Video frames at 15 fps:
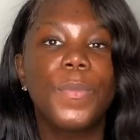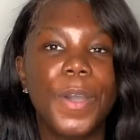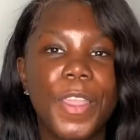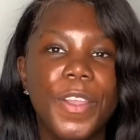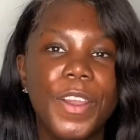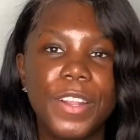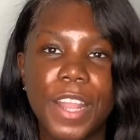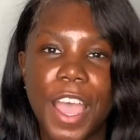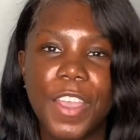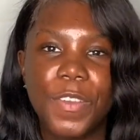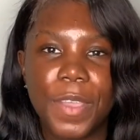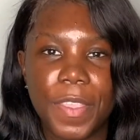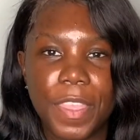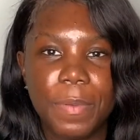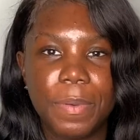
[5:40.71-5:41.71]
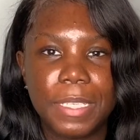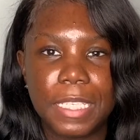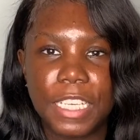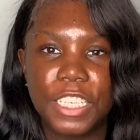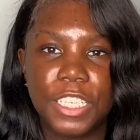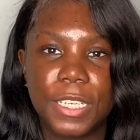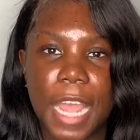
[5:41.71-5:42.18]
Whether or not you get the
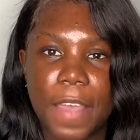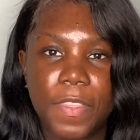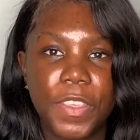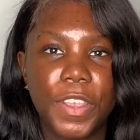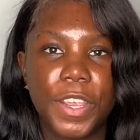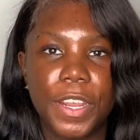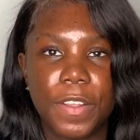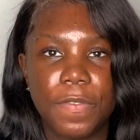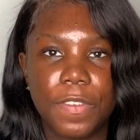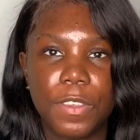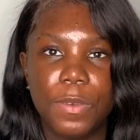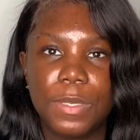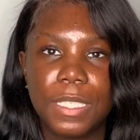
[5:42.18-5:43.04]
position after your interview,